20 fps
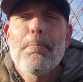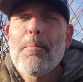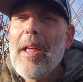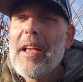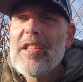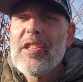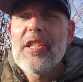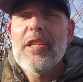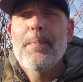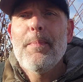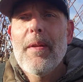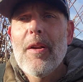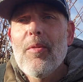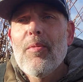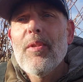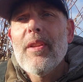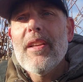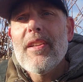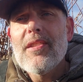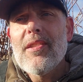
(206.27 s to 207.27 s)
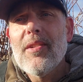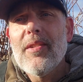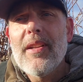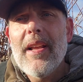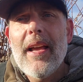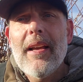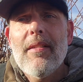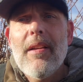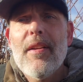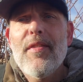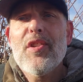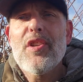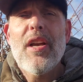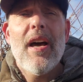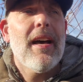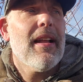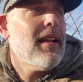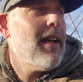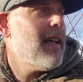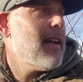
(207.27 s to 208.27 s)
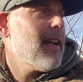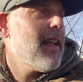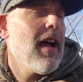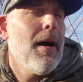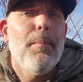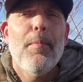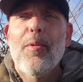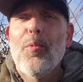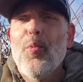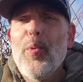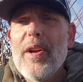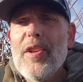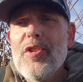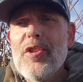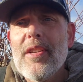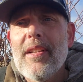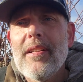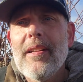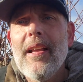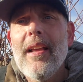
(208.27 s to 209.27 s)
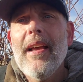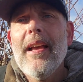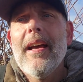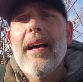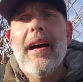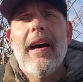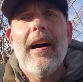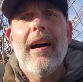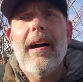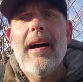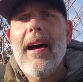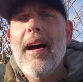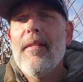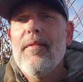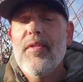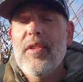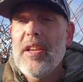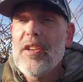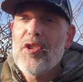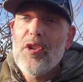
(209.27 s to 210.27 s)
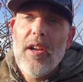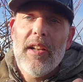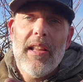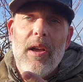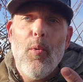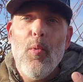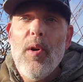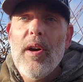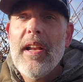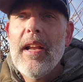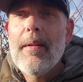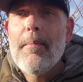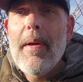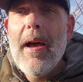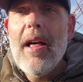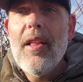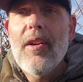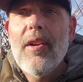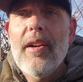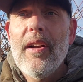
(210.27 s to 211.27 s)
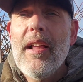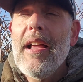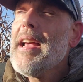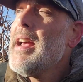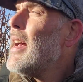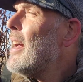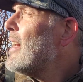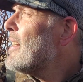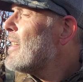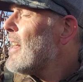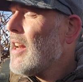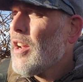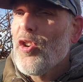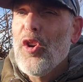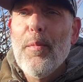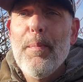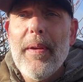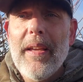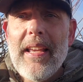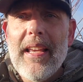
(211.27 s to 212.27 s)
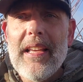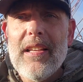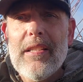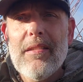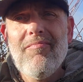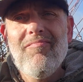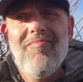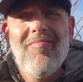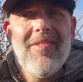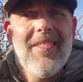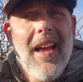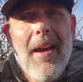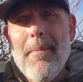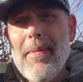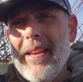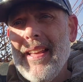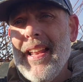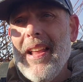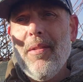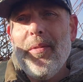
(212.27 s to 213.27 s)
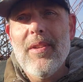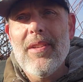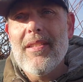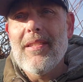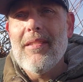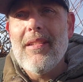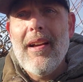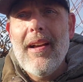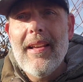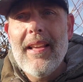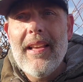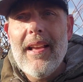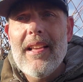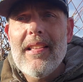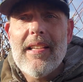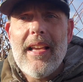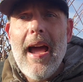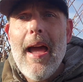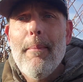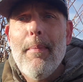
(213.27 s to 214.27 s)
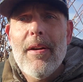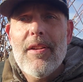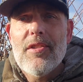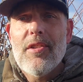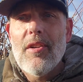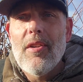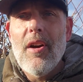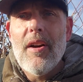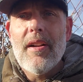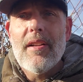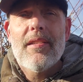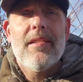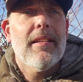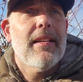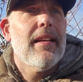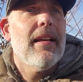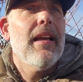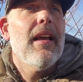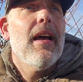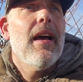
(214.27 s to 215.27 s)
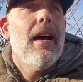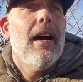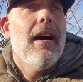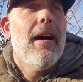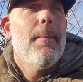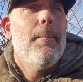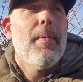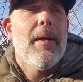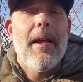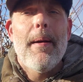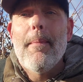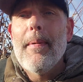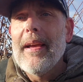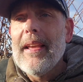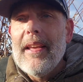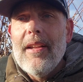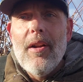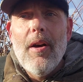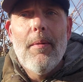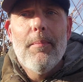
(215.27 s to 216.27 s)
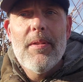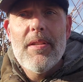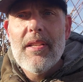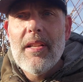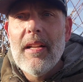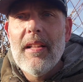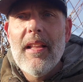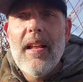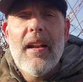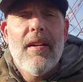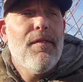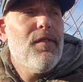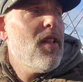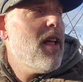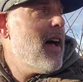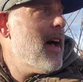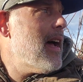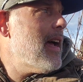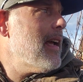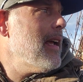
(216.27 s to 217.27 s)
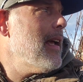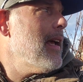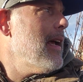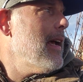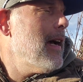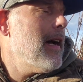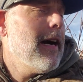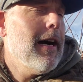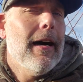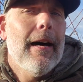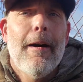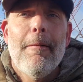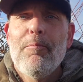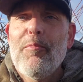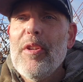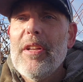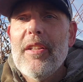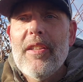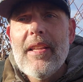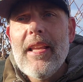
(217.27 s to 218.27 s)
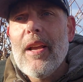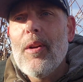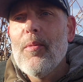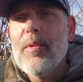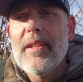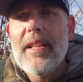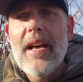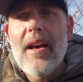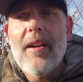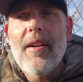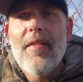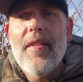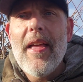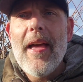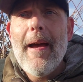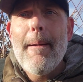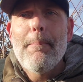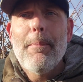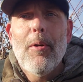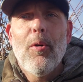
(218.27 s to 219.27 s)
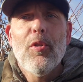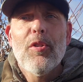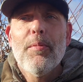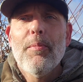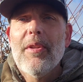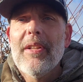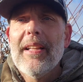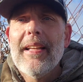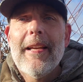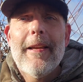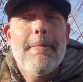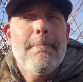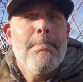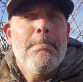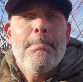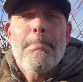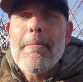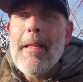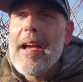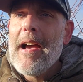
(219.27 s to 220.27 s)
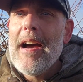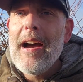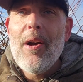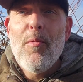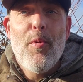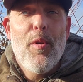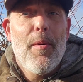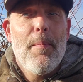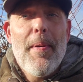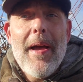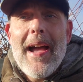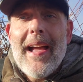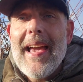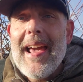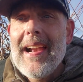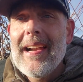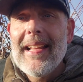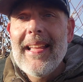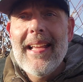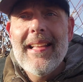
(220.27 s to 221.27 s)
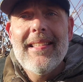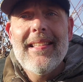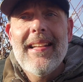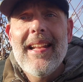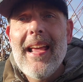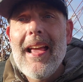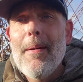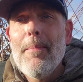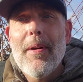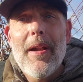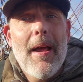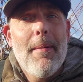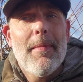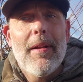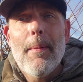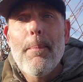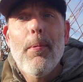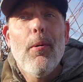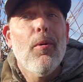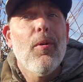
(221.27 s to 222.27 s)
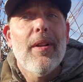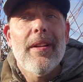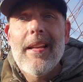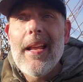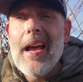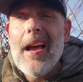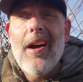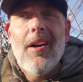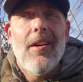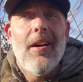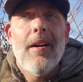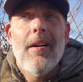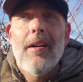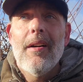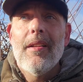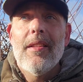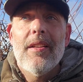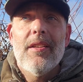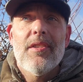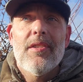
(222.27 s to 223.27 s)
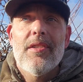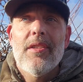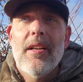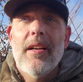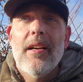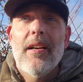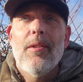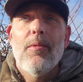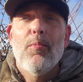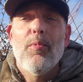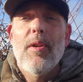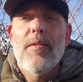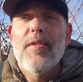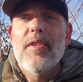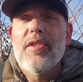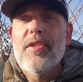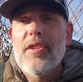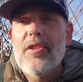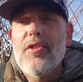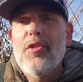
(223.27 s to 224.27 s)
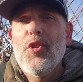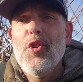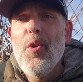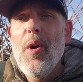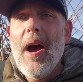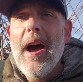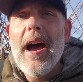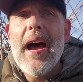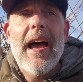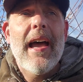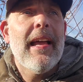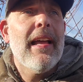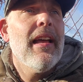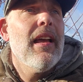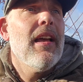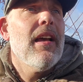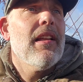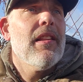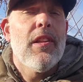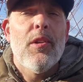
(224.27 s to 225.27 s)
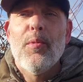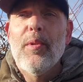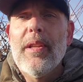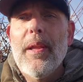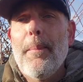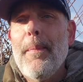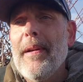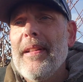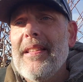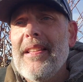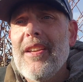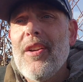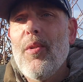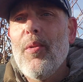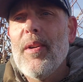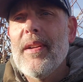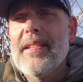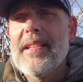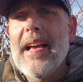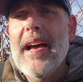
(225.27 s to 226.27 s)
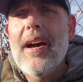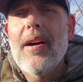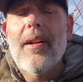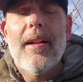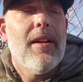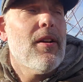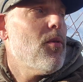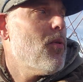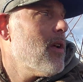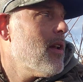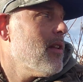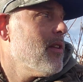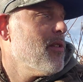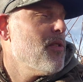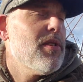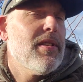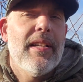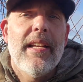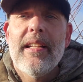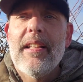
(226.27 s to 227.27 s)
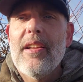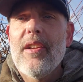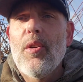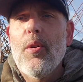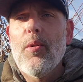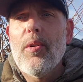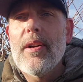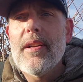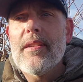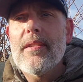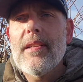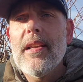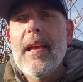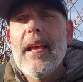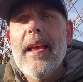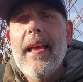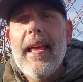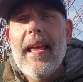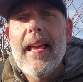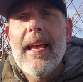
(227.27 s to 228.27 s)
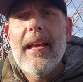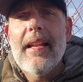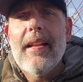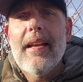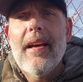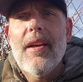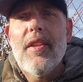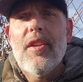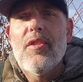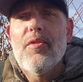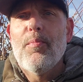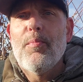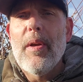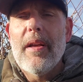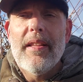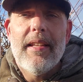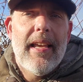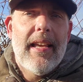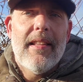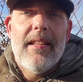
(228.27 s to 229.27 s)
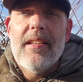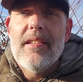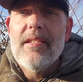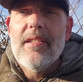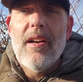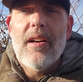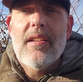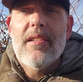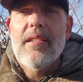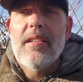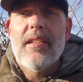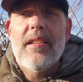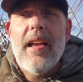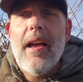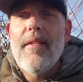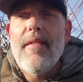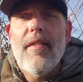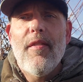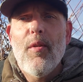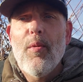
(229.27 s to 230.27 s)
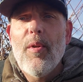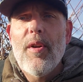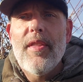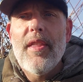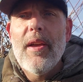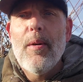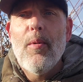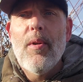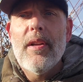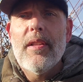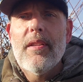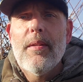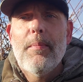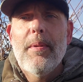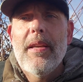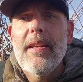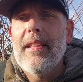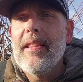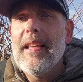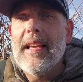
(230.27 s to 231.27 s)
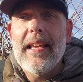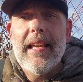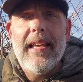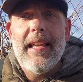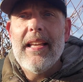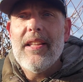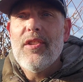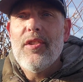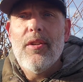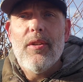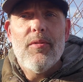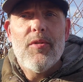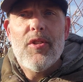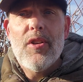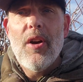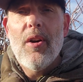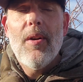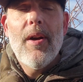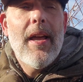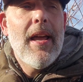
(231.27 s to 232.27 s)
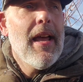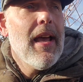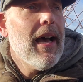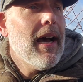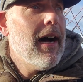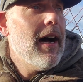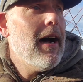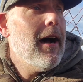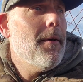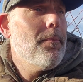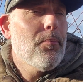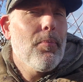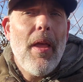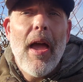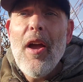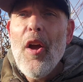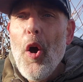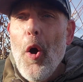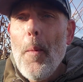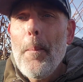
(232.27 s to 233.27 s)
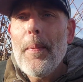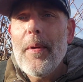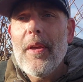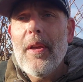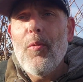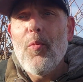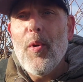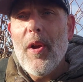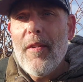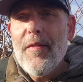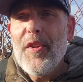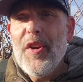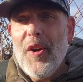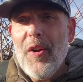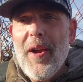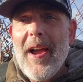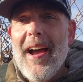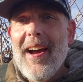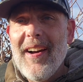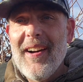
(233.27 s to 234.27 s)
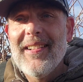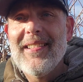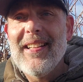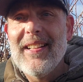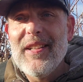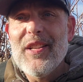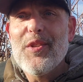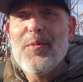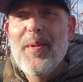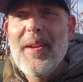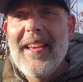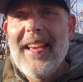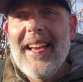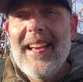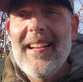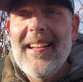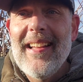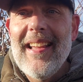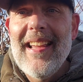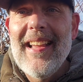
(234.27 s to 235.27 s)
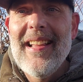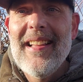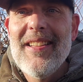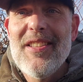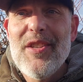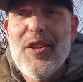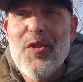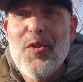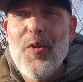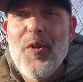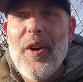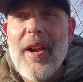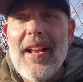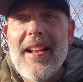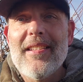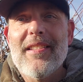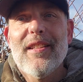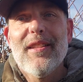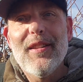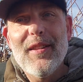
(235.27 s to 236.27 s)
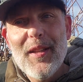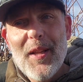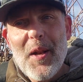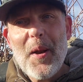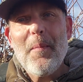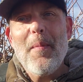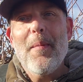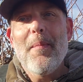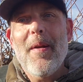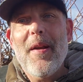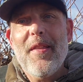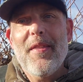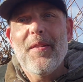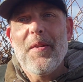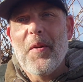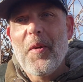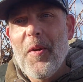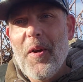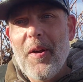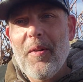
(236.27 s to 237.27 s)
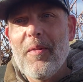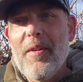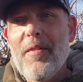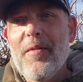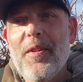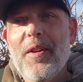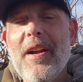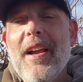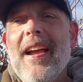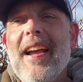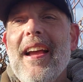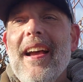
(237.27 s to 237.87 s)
It's just been a really slow day. I've shot at a couple of widgeon. I have that shot at that one hen mallard. I just had a group of geese. I mean, it was a skybuster, honestly. But I'm like, I'm just going to let it fly. Didn't take one down on that. But ultimately, we were back at it again today, but I'm going to pull it now. This river is just too high to really put decoys out. I don't want to lose any decoys. And these ducks just have everywhere they want to be, they can get to. So I hope wherever you're at hunting this weekend in Central Oregon is a little bit better than the Crooked River.